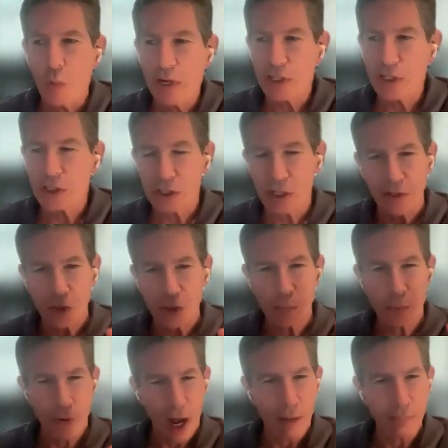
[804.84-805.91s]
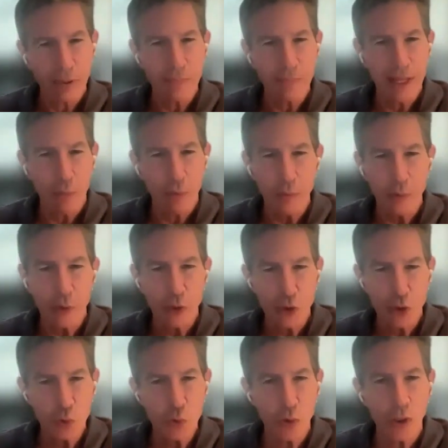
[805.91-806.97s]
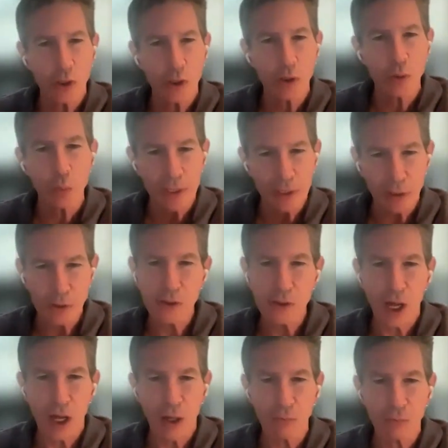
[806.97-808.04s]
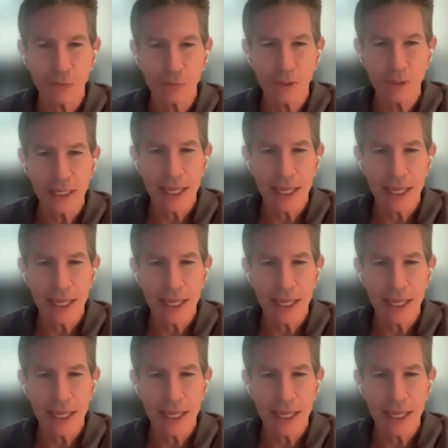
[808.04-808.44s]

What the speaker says: We just saw this problem that we were sure we could solve.